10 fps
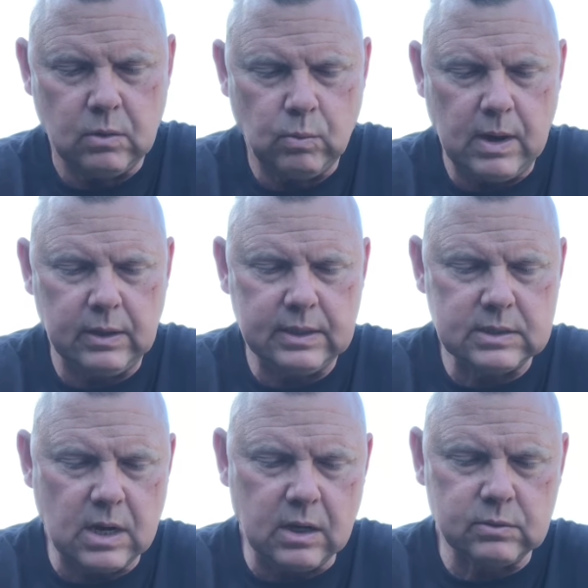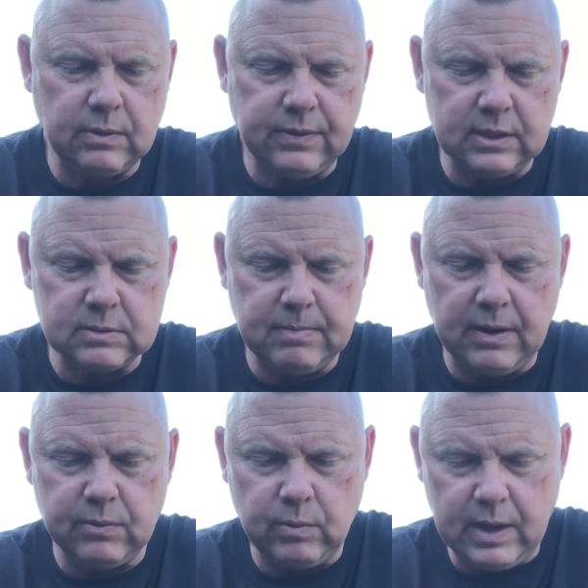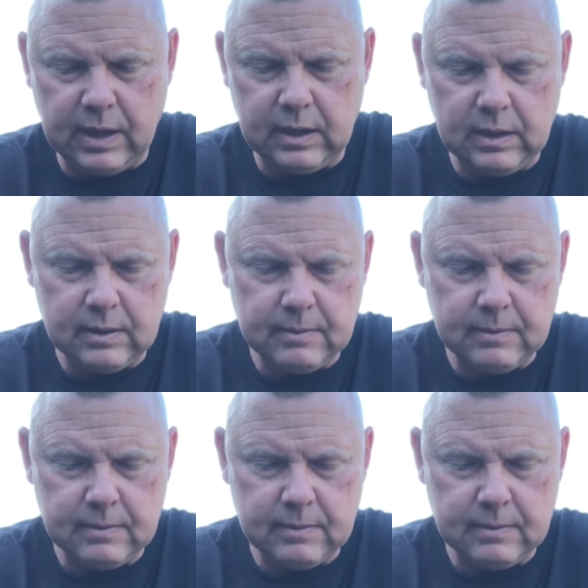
while he talked with us by the way,